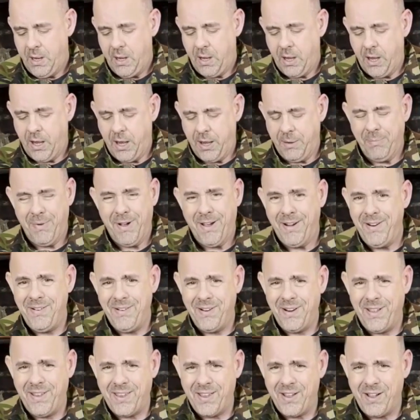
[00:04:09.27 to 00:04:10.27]
I don't
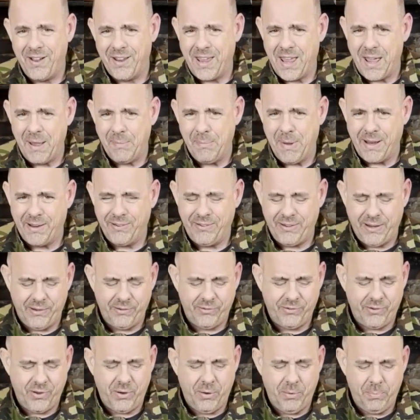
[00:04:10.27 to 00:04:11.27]
like high cap
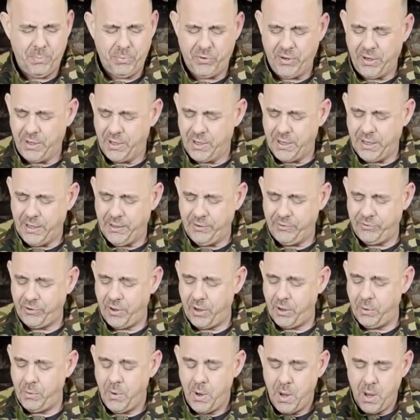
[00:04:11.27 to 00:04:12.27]
magazines too particularly,
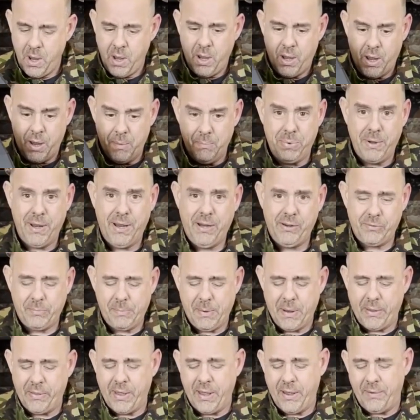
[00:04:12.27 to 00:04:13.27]
so I'm pleased
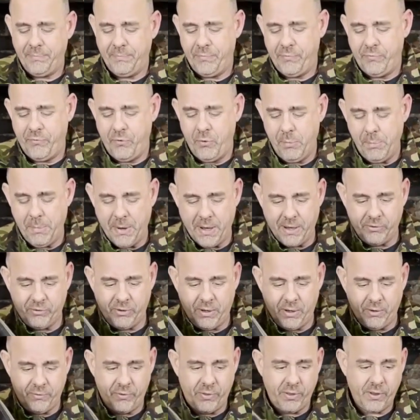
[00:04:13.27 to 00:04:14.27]
about that. 4
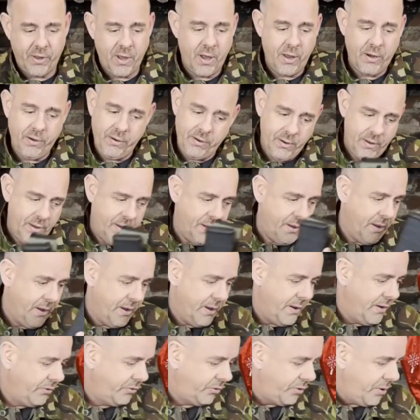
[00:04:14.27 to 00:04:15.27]
magazines for the gun,
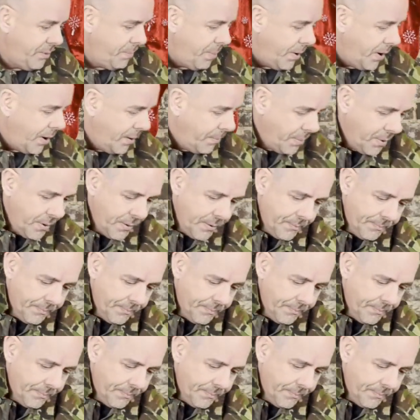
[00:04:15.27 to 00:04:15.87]
superb.